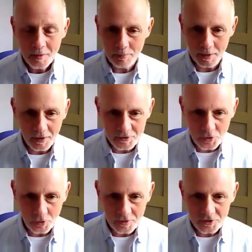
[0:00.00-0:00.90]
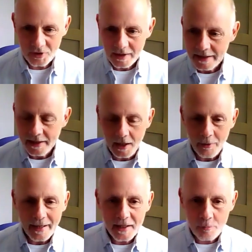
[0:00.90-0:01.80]
plasterers. You know,
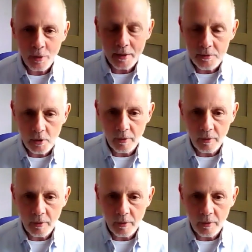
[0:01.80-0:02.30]
any brand new